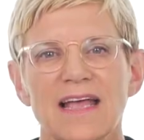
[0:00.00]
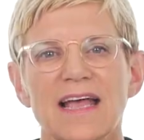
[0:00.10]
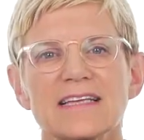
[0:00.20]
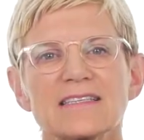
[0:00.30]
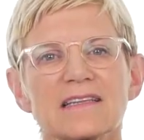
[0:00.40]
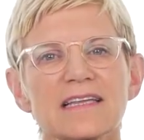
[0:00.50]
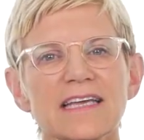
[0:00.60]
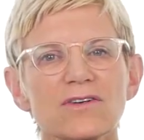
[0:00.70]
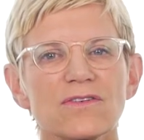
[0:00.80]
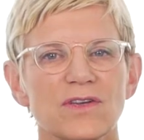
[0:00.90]
As the
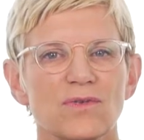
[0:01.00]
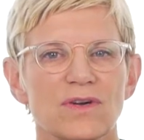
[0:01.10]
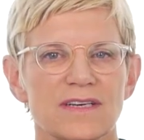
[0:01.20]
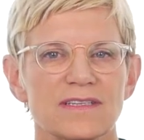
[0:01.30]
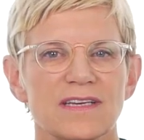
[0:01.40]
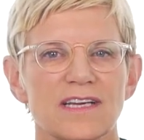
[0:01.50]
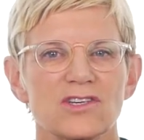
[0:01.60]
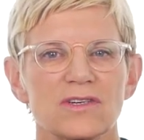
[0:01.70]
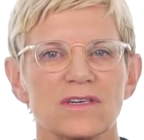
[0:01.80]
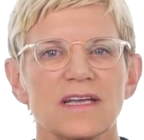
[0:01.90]
leader of the
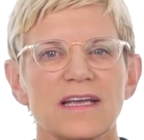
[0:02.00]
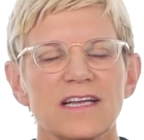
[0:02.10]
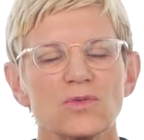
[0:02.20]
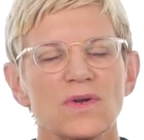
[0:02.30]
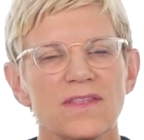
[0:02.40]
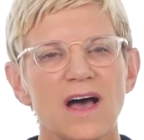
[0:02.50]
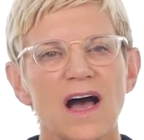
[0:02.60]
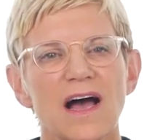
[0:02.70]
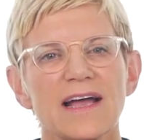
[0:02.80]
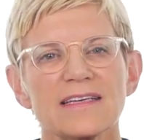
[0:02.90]
organization, it's one of the
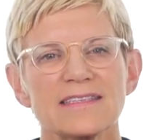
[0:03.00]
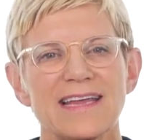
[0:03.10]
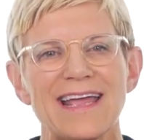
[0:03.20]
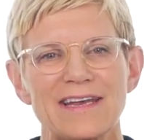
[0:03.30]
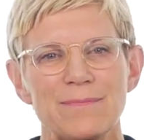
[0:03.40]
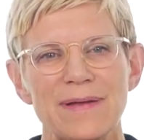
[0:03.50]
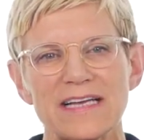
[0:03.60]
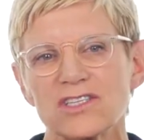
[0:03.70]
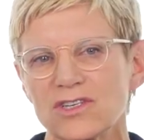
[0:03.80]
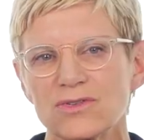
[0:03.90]
highest and
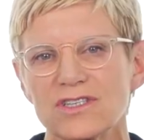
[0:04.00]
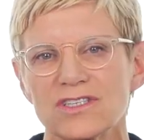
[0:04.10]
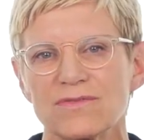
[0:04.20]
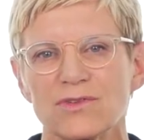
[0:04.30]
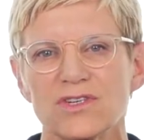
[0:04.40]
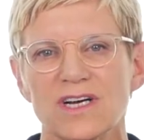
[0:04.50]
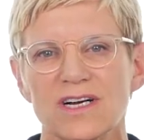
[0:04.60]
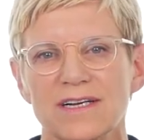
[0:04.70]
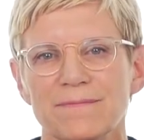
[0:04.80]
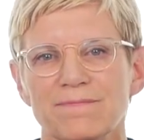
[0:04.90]
best uses of your
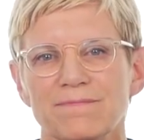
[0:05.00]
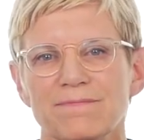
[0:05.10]
time.